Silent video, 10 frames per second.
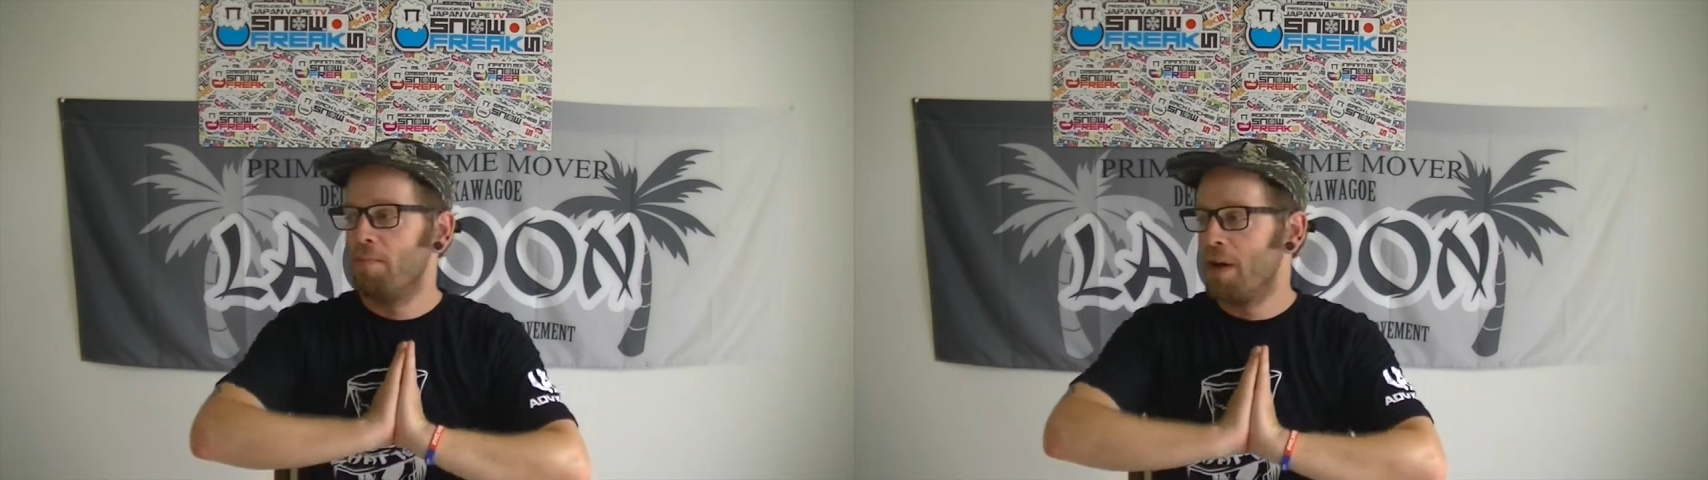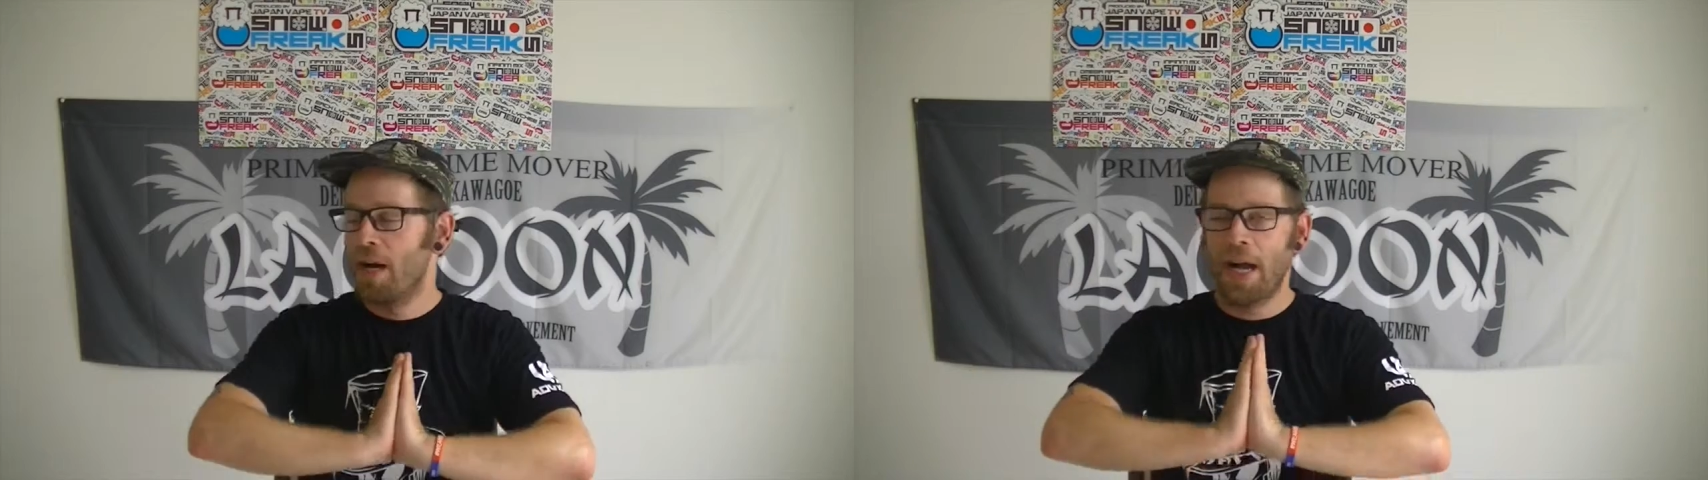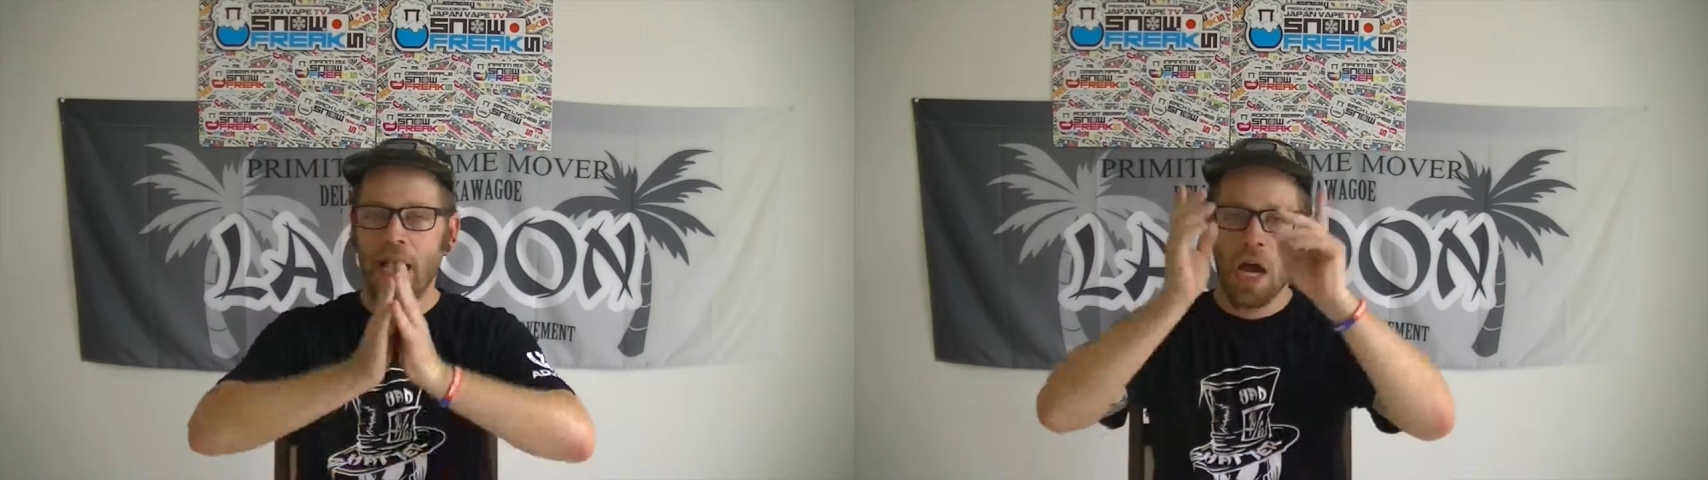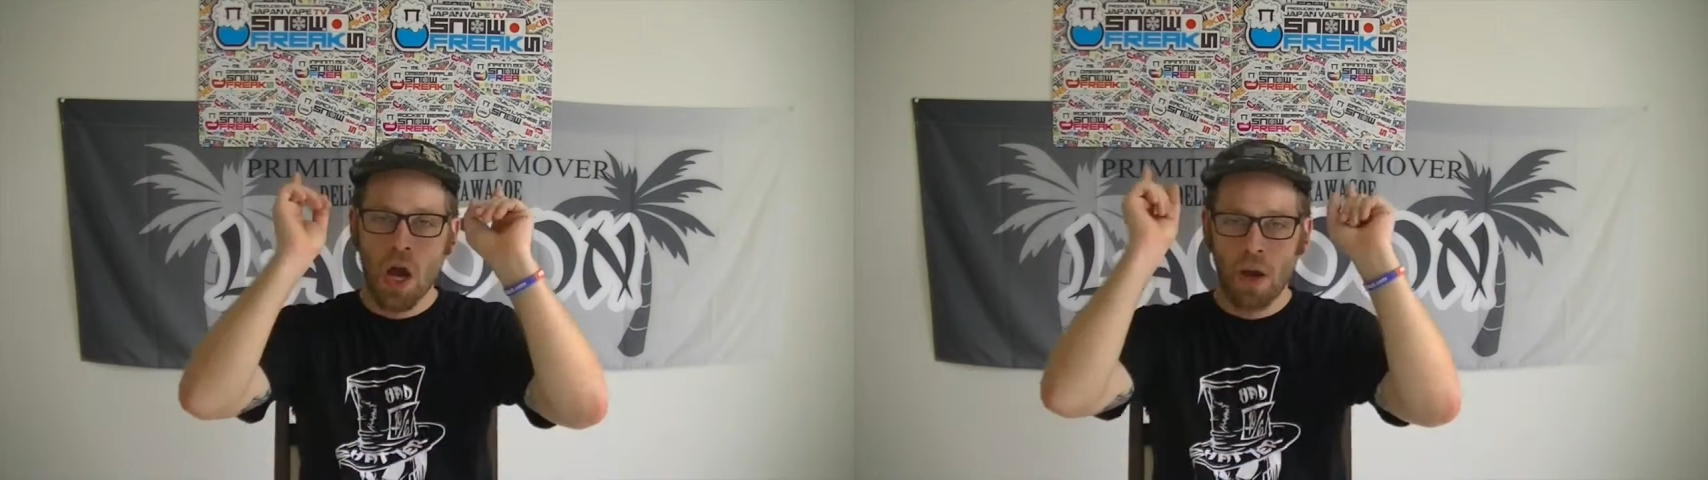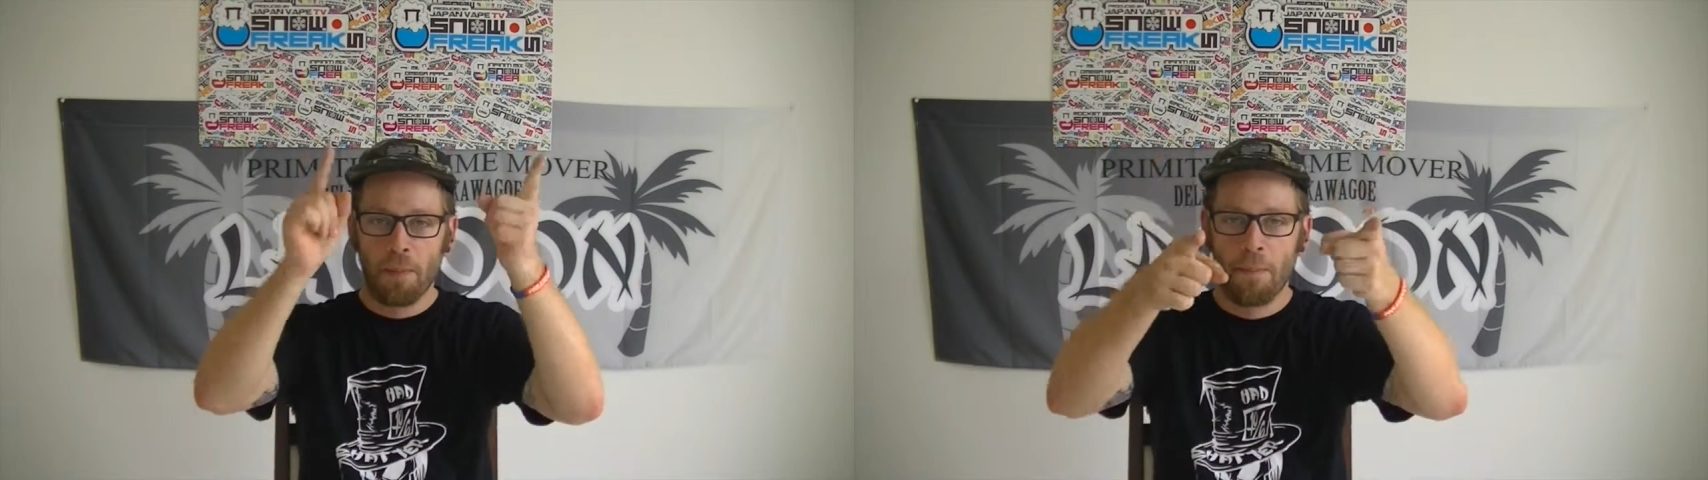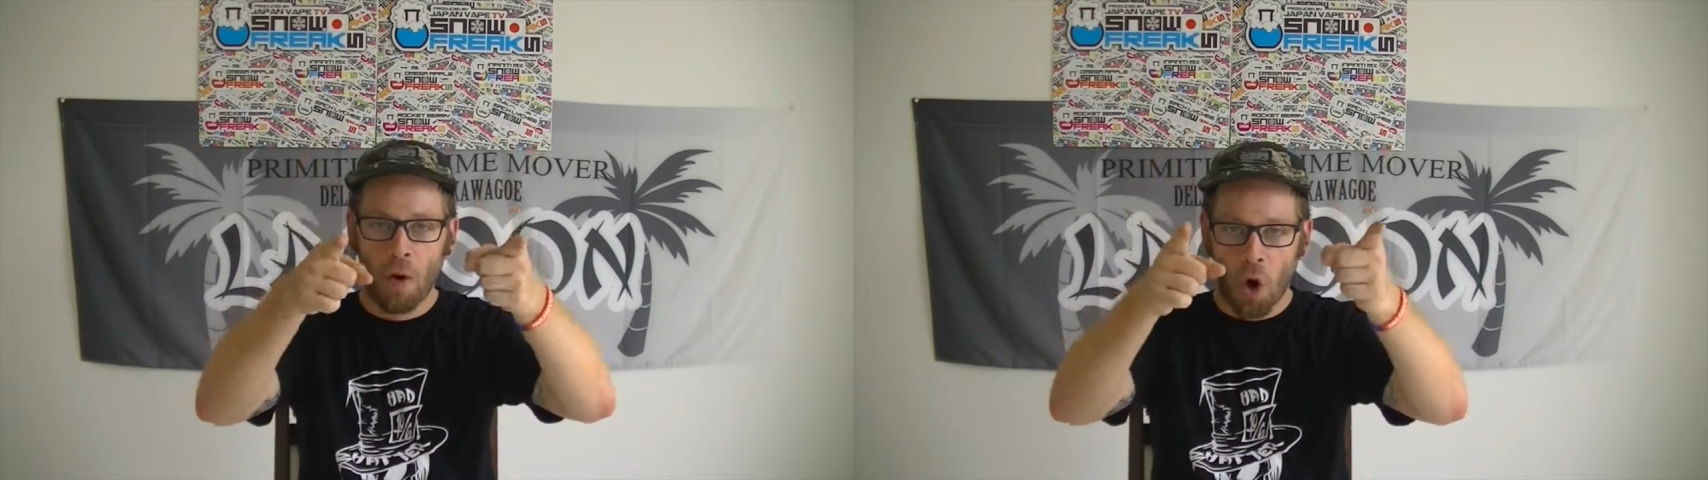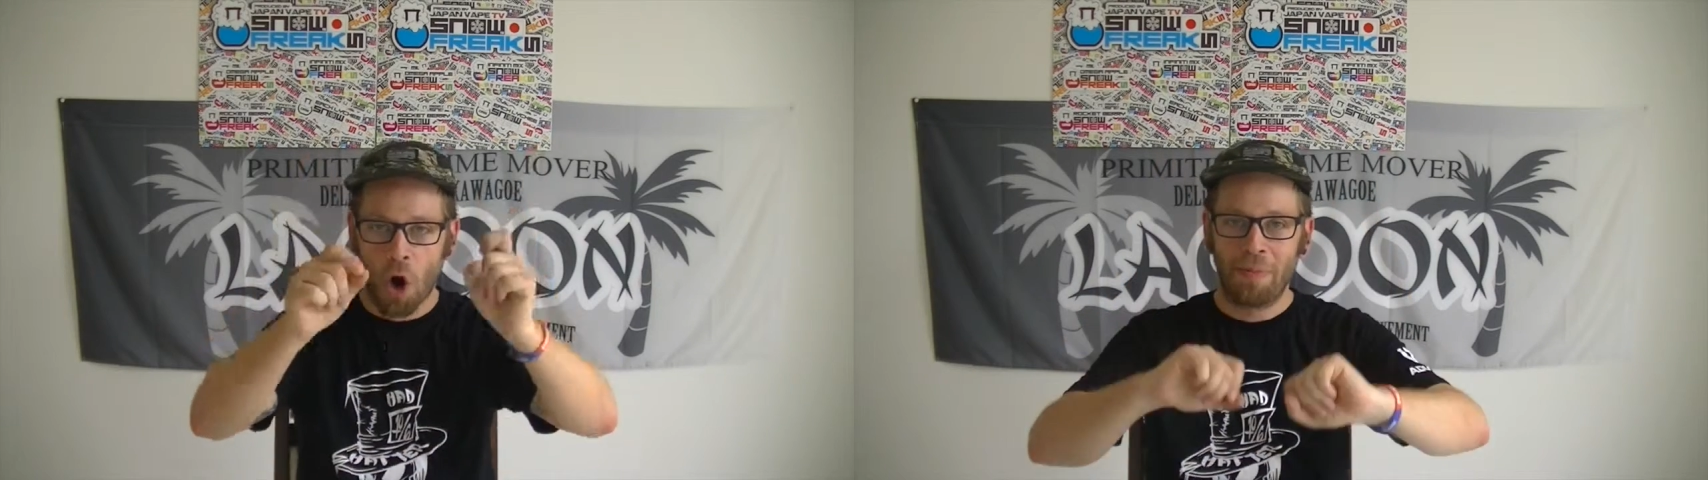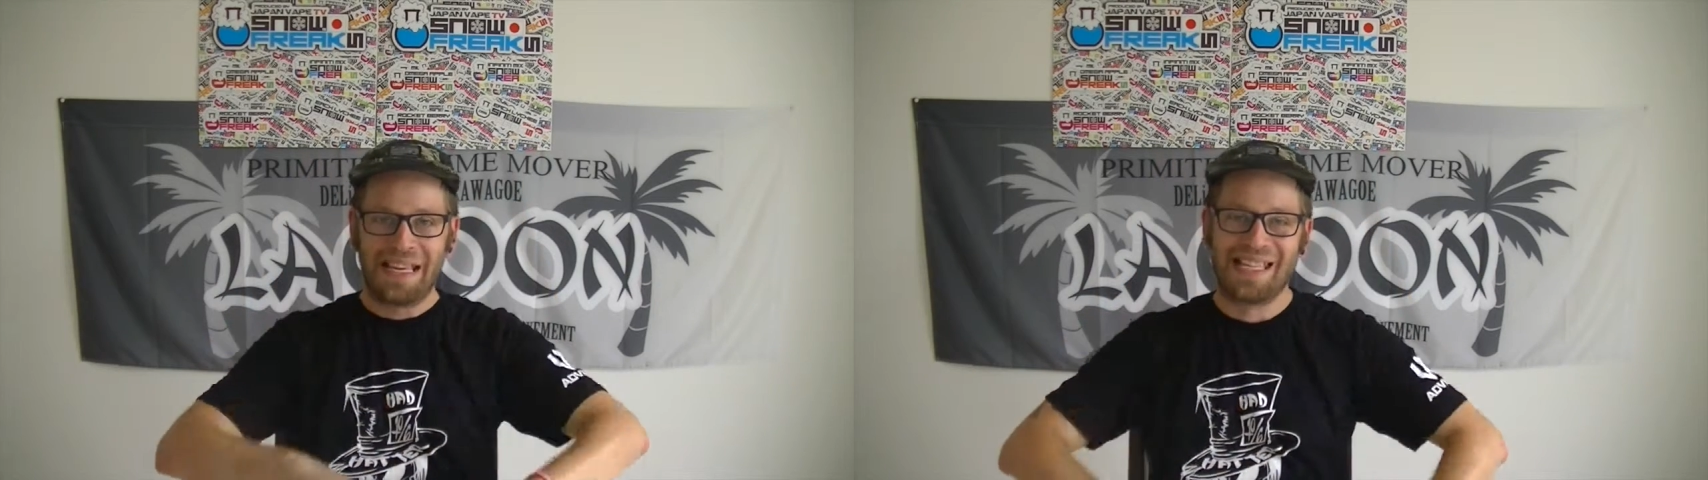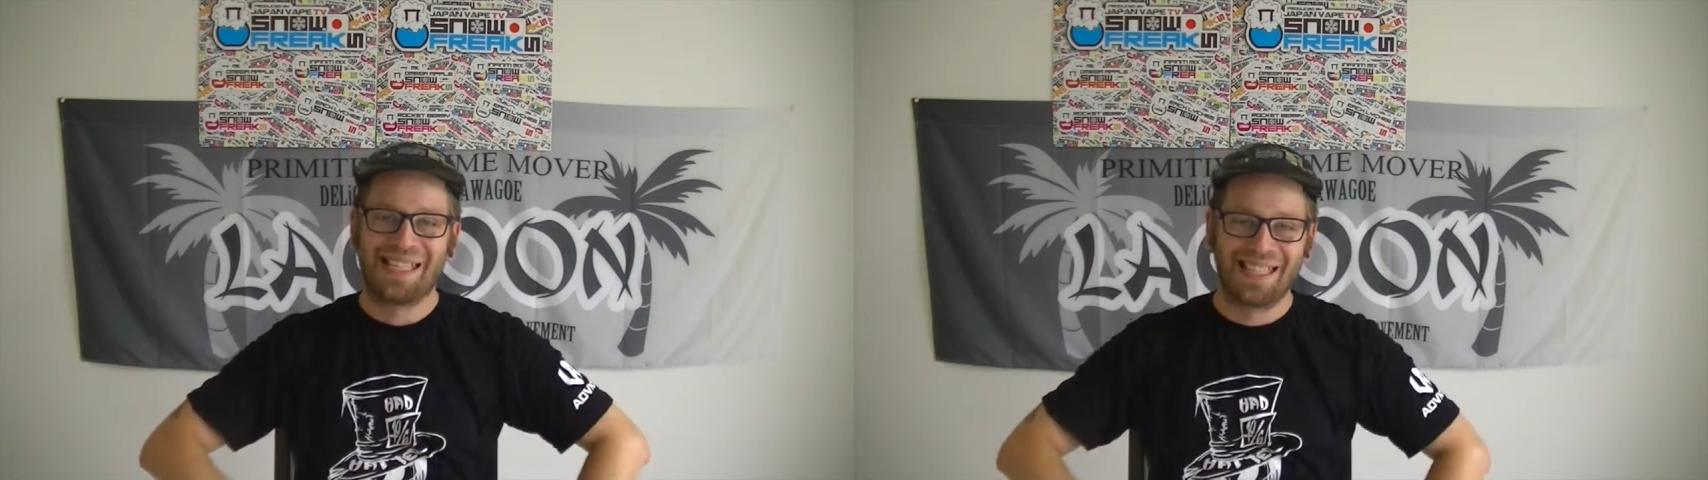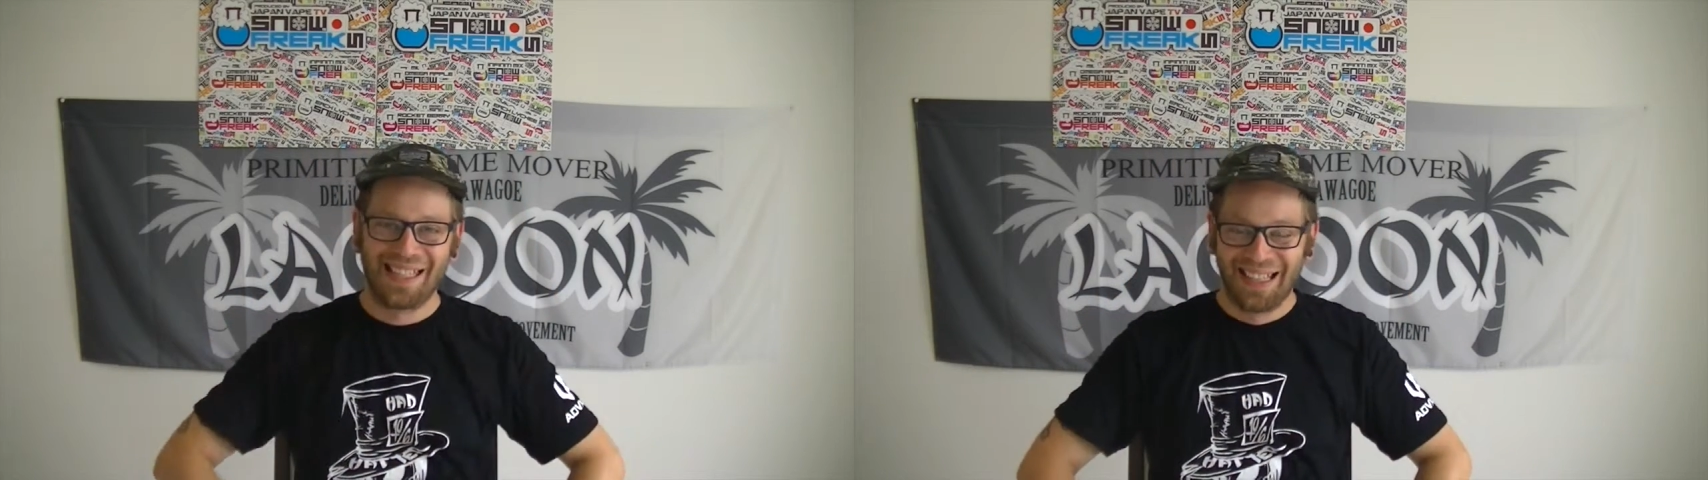my hobbies.